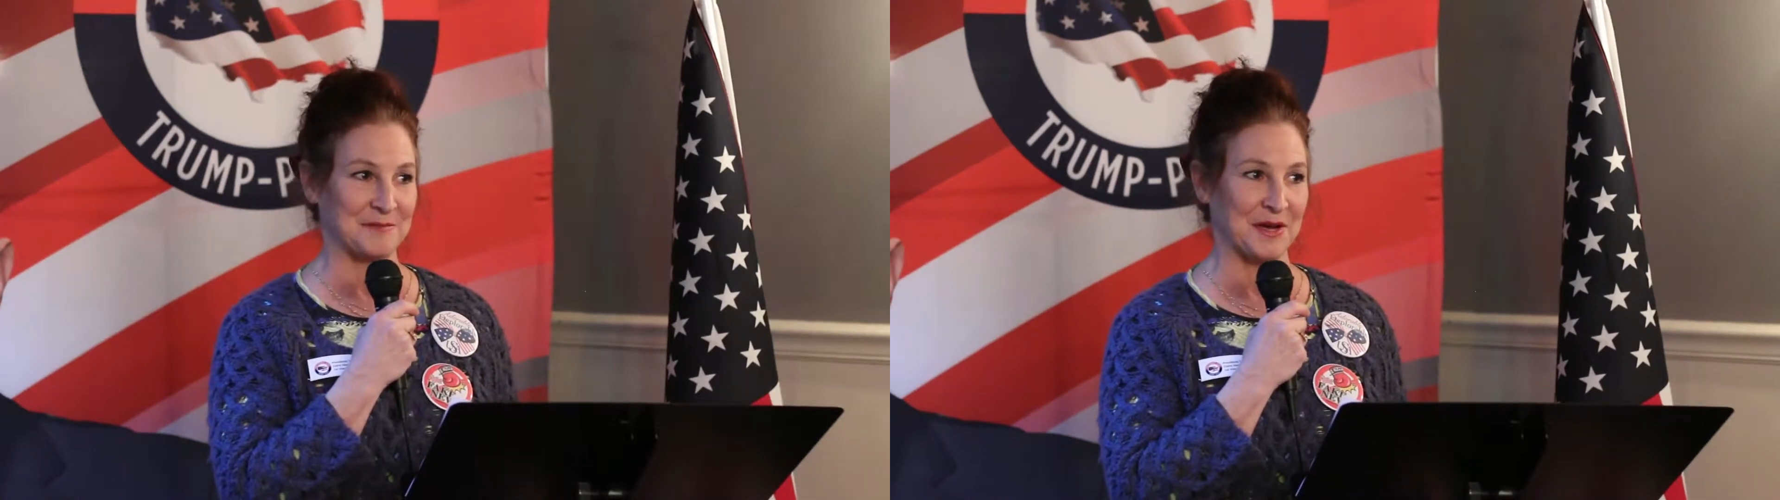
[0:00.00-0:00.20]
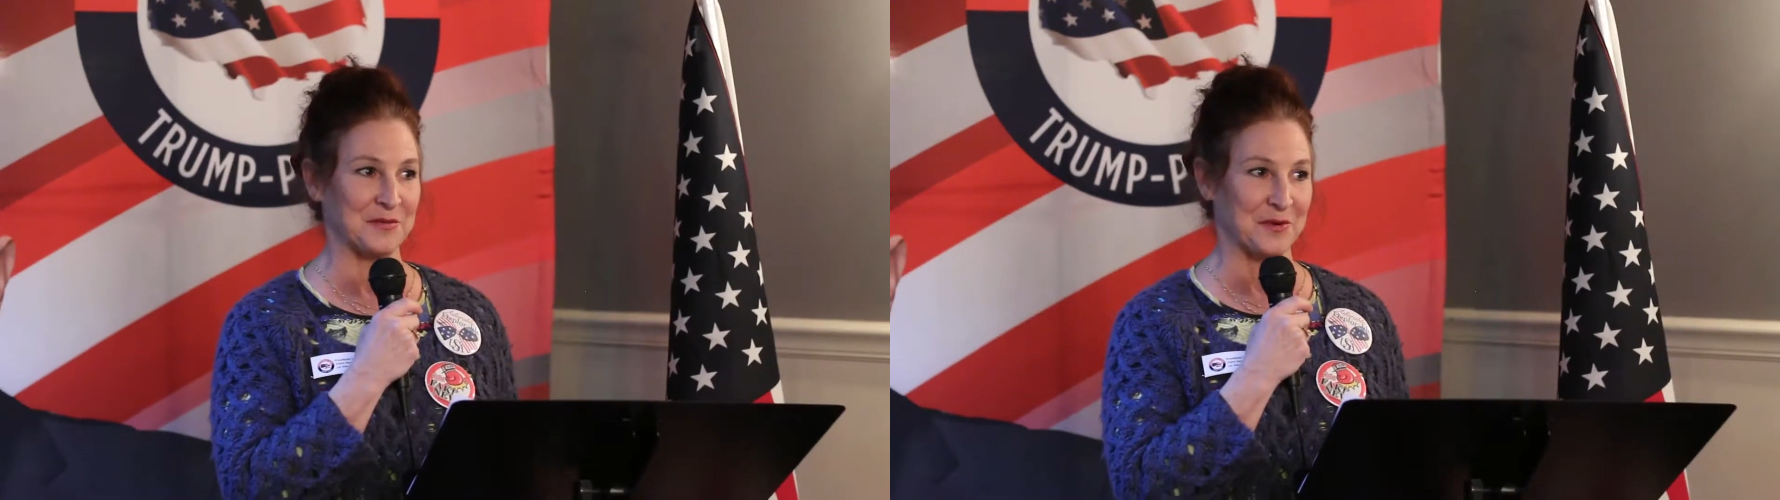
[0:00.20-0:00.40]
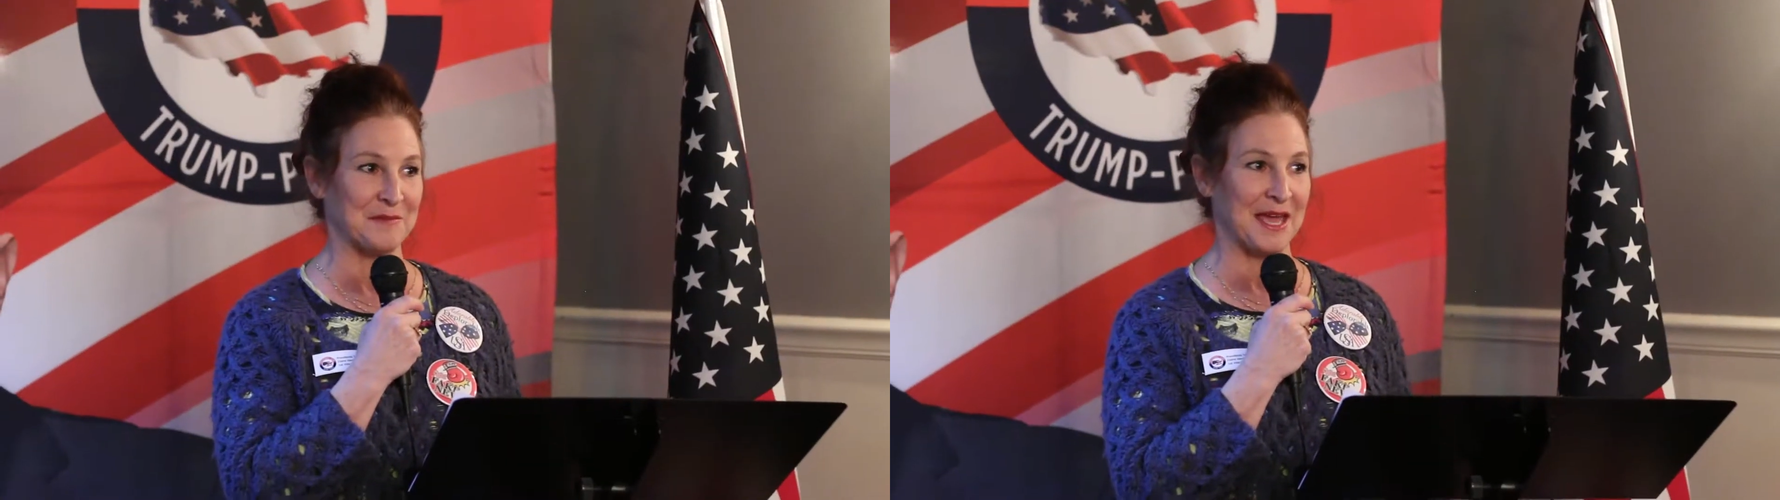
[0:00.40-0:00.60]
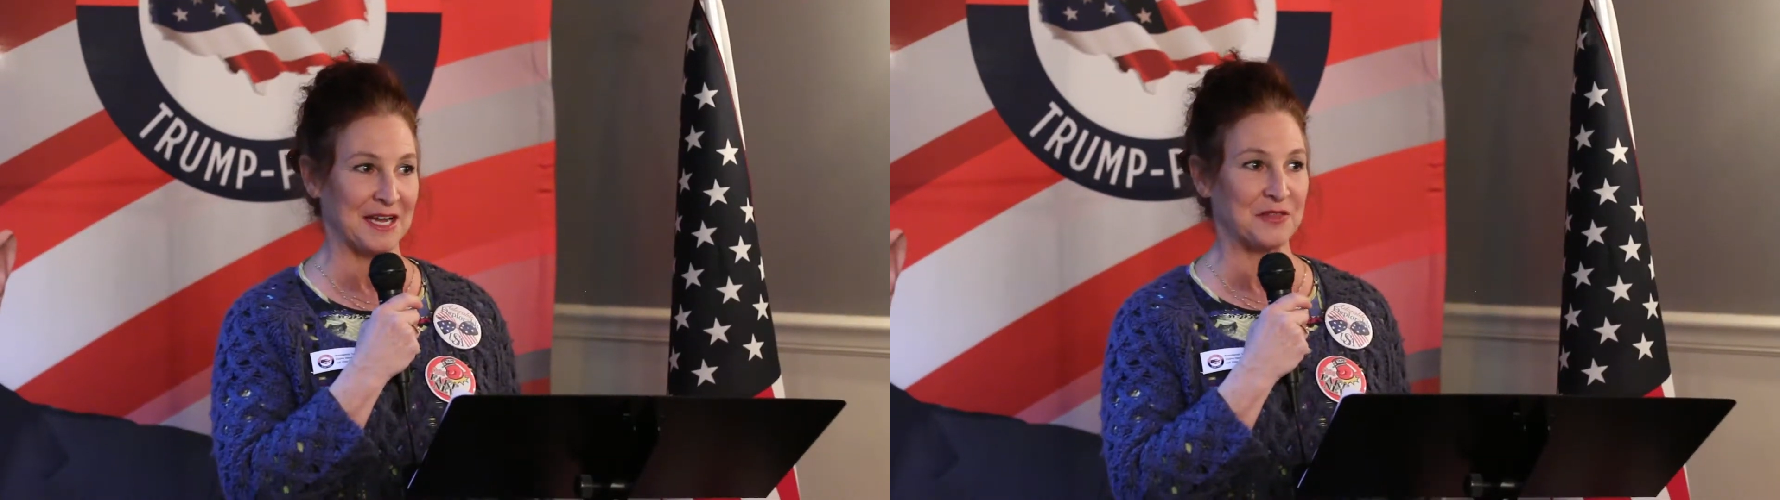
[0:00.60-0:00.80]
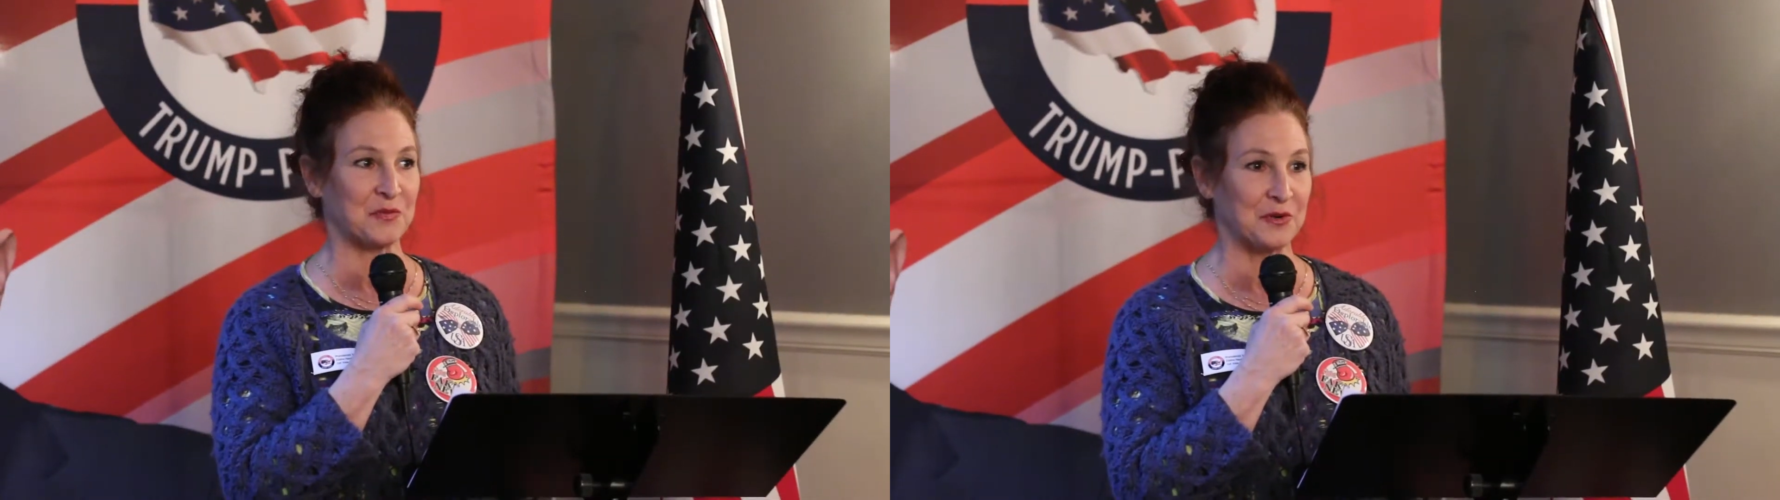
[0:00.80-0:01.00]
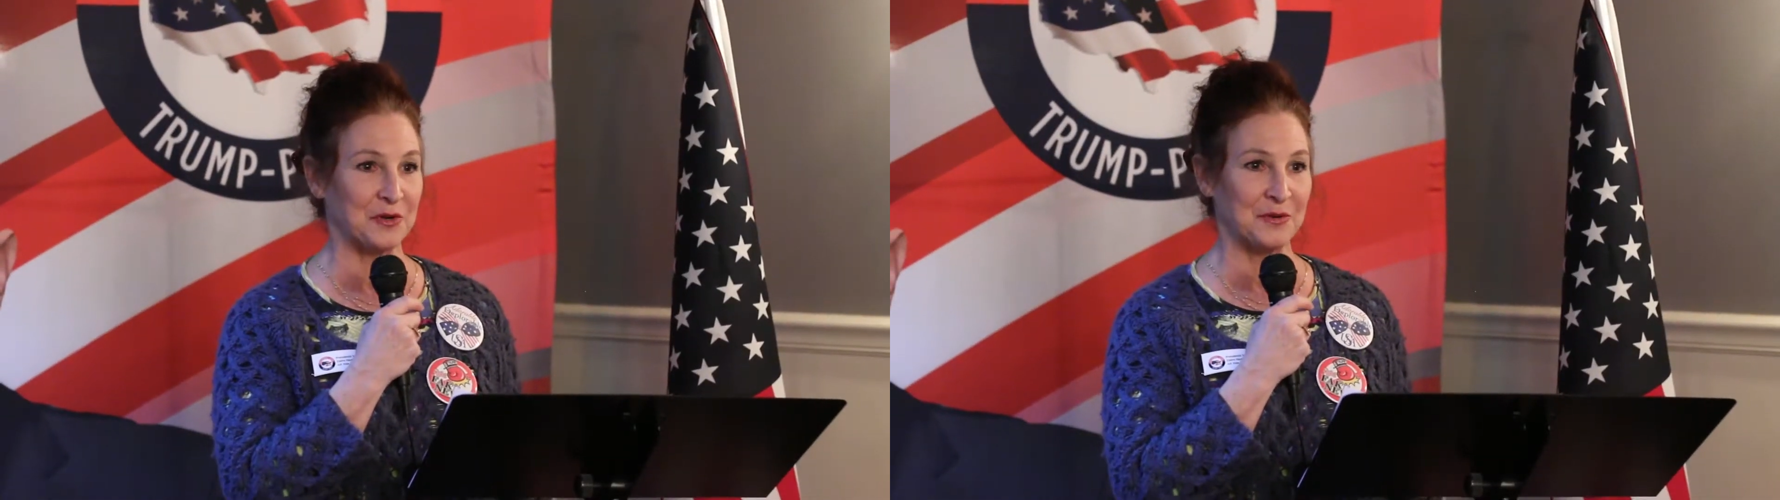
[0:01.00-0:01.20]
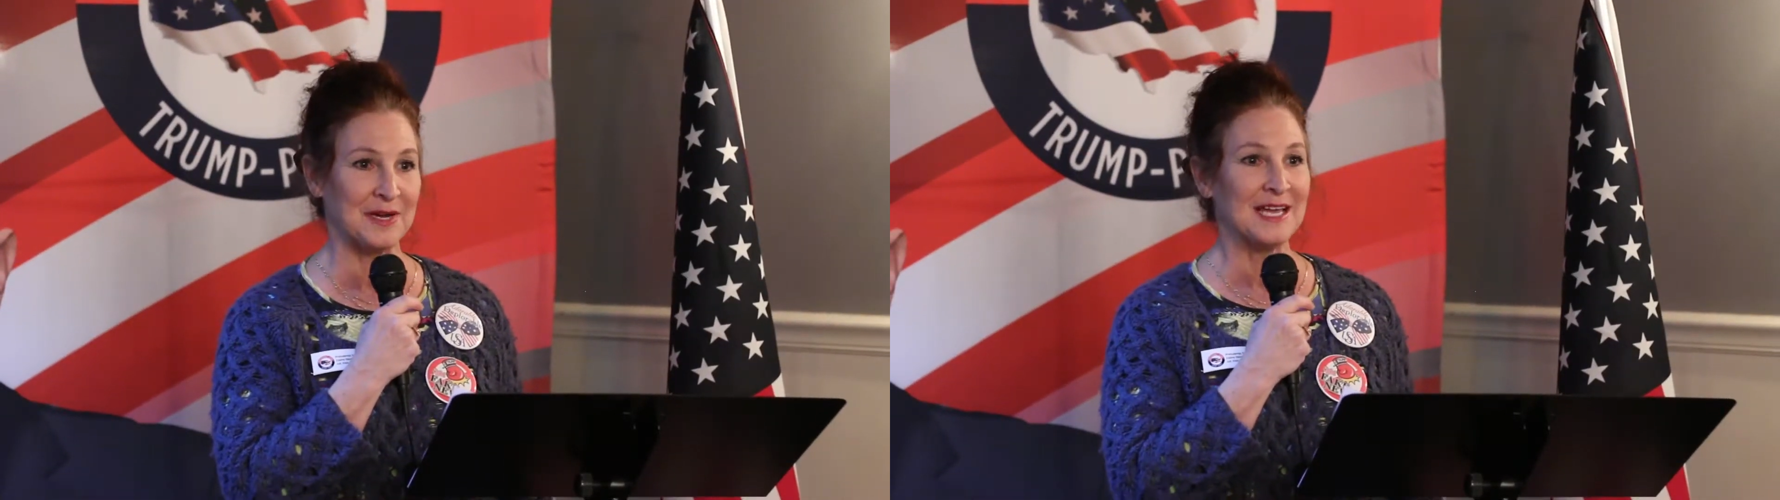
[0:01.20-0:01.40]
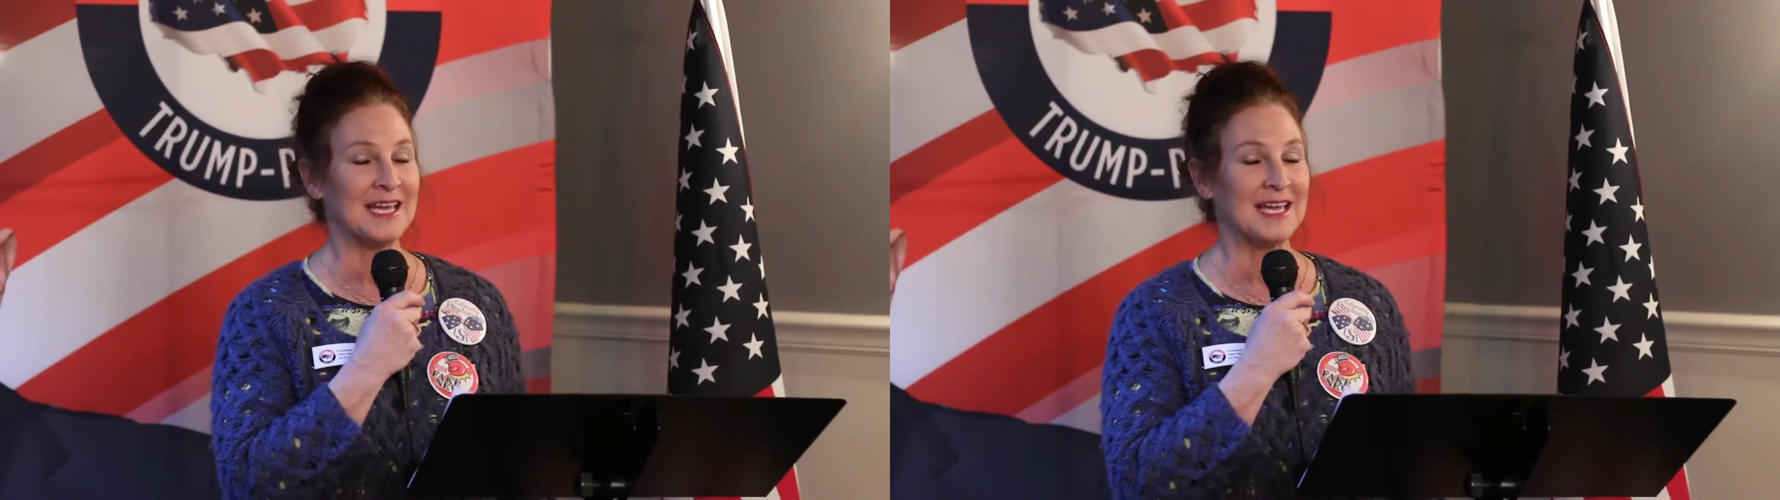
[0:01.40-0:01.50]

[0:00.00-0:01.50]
but we made it through.